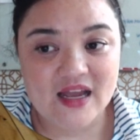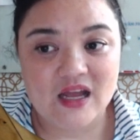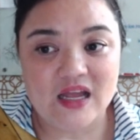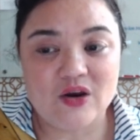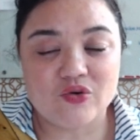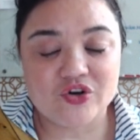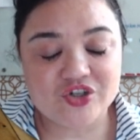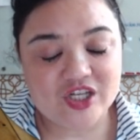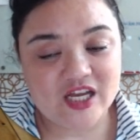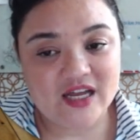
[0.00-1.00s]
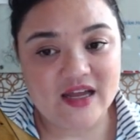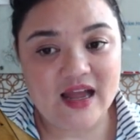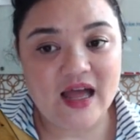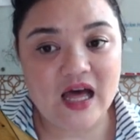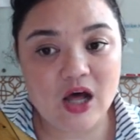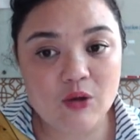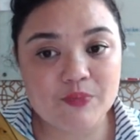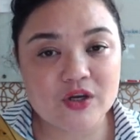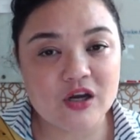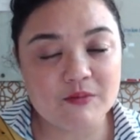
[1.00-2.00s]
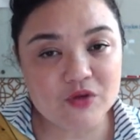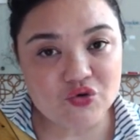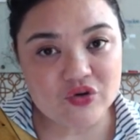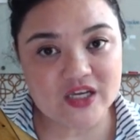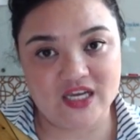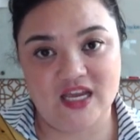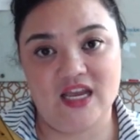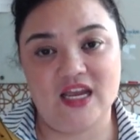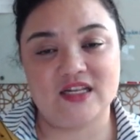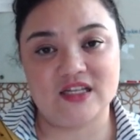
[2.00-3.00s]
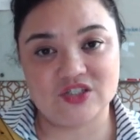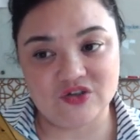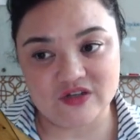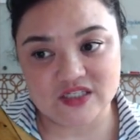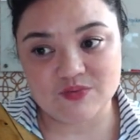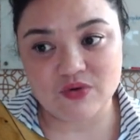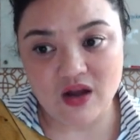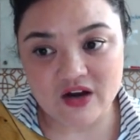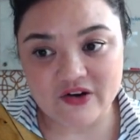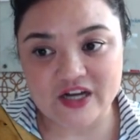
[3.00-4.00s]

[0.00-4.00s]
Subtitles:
in order to help communicate the student's progress,